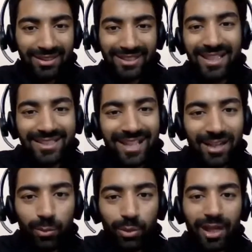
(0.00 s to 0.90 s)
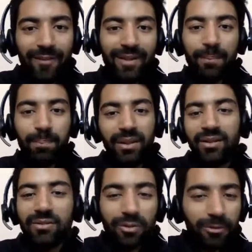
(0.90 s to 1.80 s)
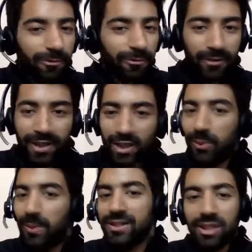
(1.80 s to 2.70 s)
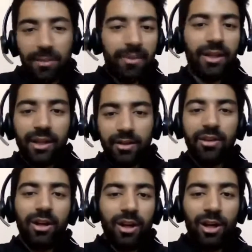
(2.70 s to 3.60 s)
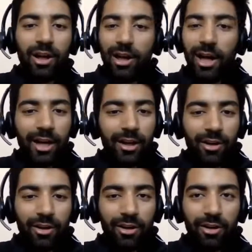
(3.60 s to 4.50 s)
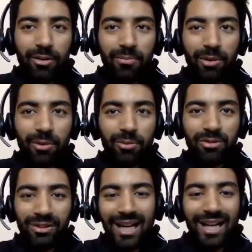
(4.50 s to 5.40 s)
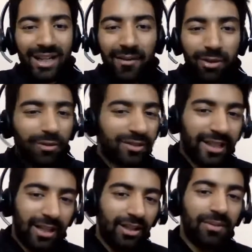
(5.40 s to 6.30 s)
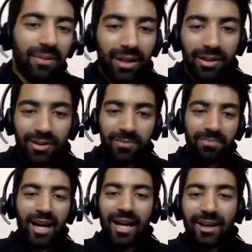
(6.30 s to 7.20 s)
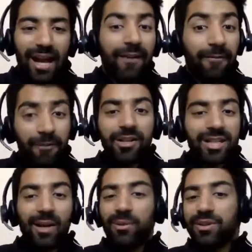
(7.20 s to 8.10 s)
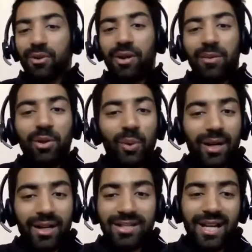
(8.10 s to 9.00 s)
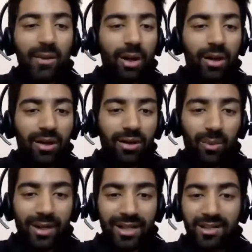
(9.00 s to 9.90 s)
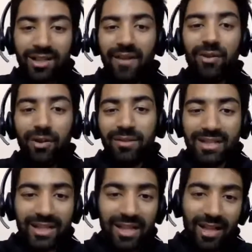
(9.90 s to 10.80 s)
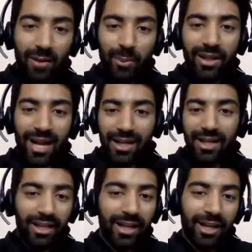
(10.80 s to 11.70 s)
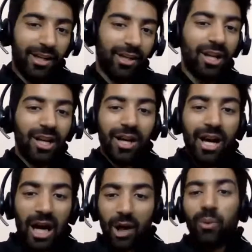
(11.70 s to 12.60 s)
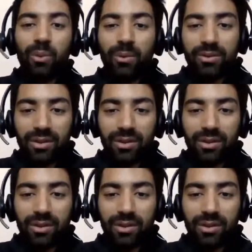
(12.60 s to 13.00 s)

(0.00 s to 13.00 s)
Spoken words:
things that would have like billions of requests coming in, and that level of scale, I at first I was not able to understand what is the level of that scale that we are handling, and how